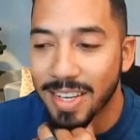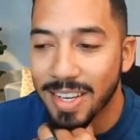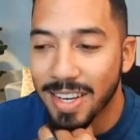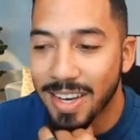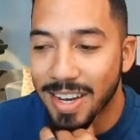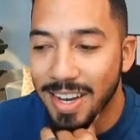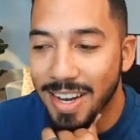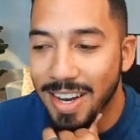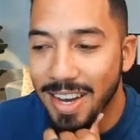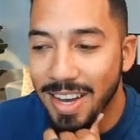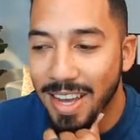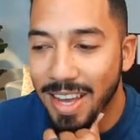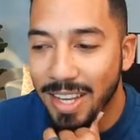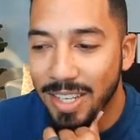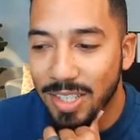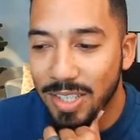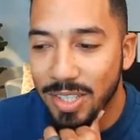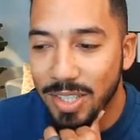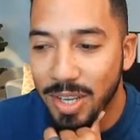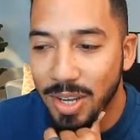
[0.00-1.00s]

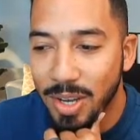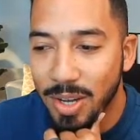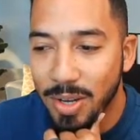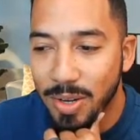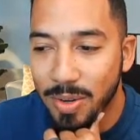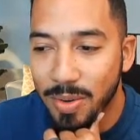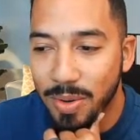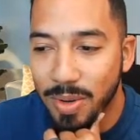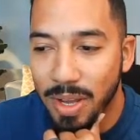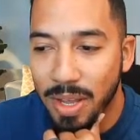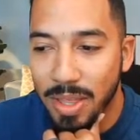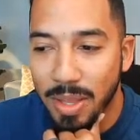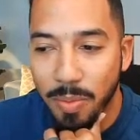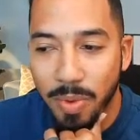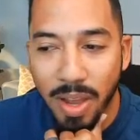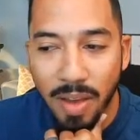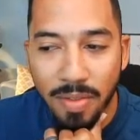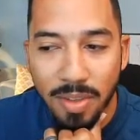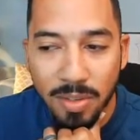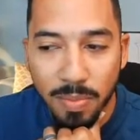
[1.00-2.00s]
And then
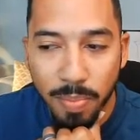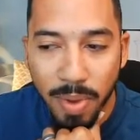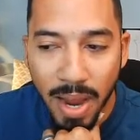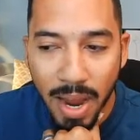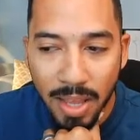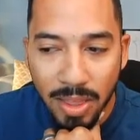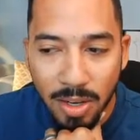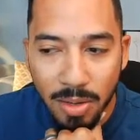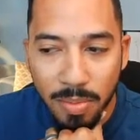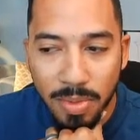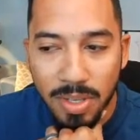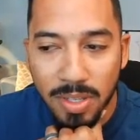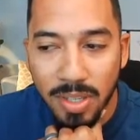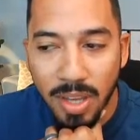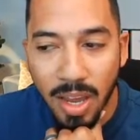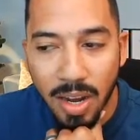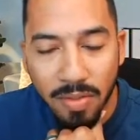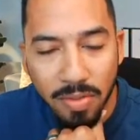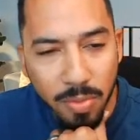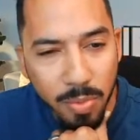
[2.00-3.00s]
we have this bathroom in this
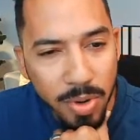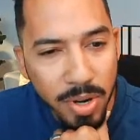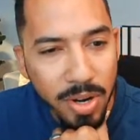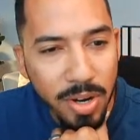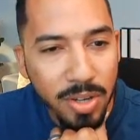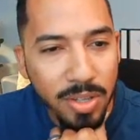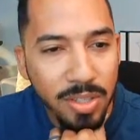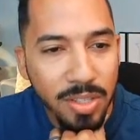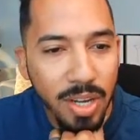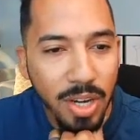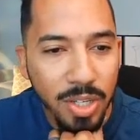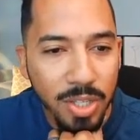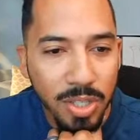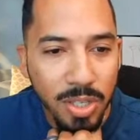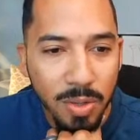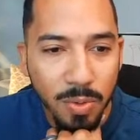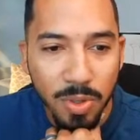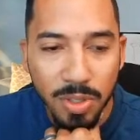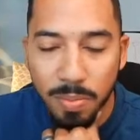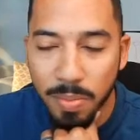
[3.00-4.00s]
kind of weird
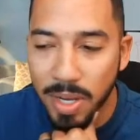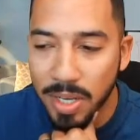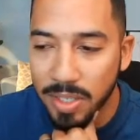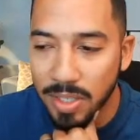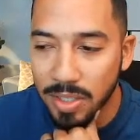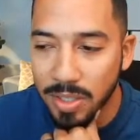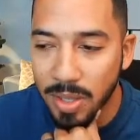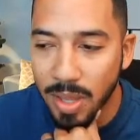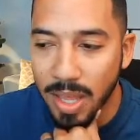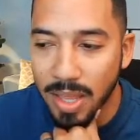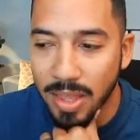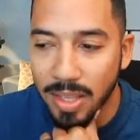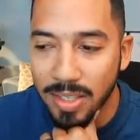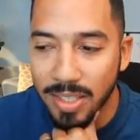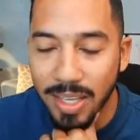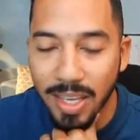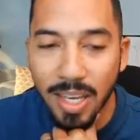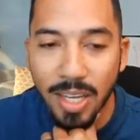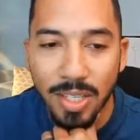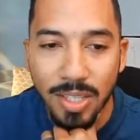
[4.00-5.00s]
section, which makes it so that this
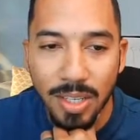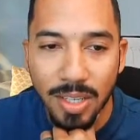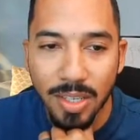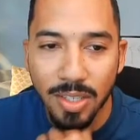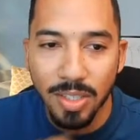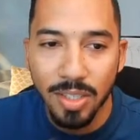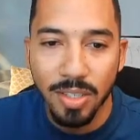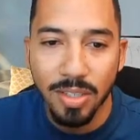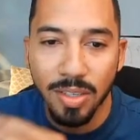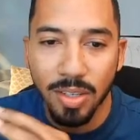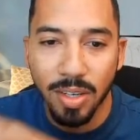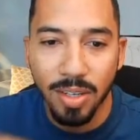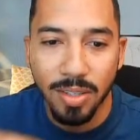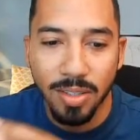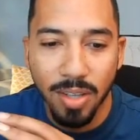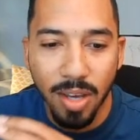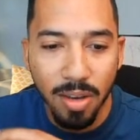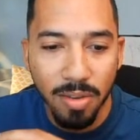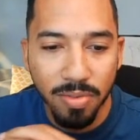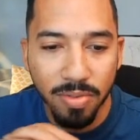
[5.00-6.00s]
kitchen is just like a
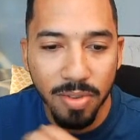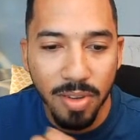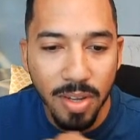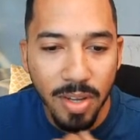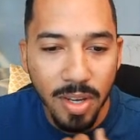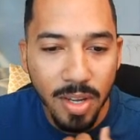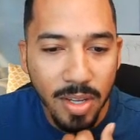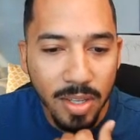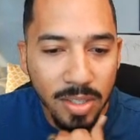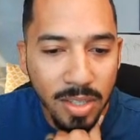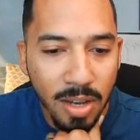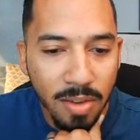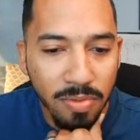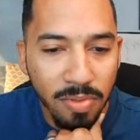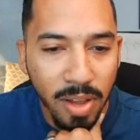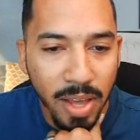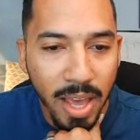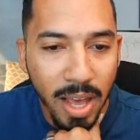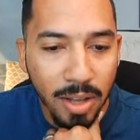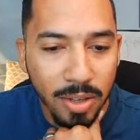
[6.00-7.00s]
tough
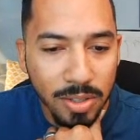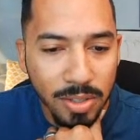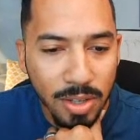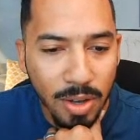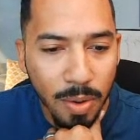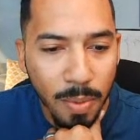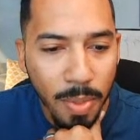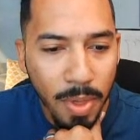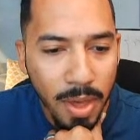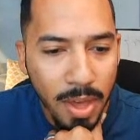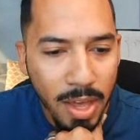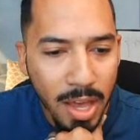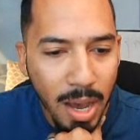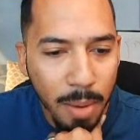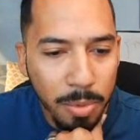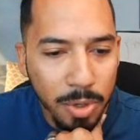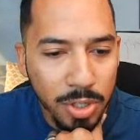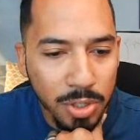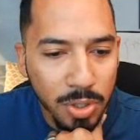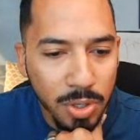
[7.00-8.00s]
layout. So I'm
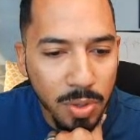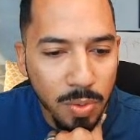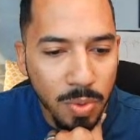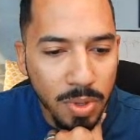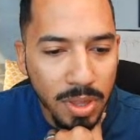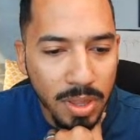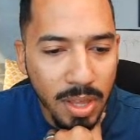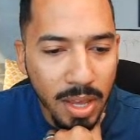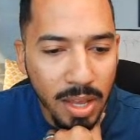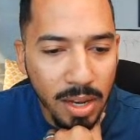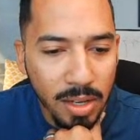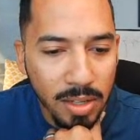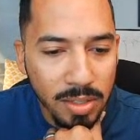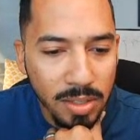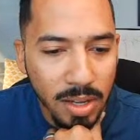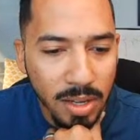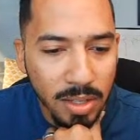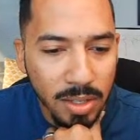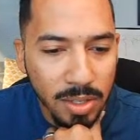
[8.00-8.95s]
going to show you what that looks like.